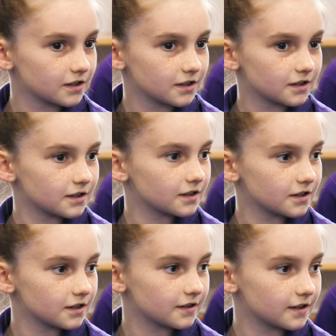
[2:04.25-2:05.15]

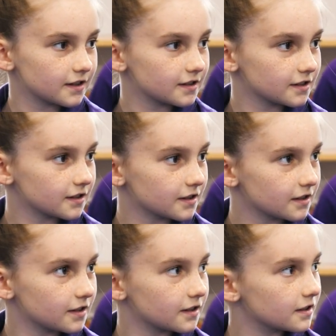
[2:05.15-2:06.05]

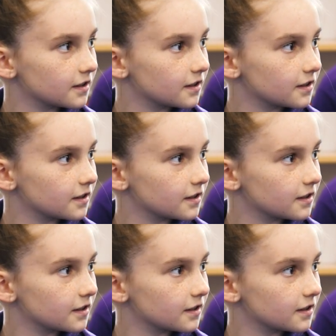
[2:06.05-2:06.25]
(not speaking)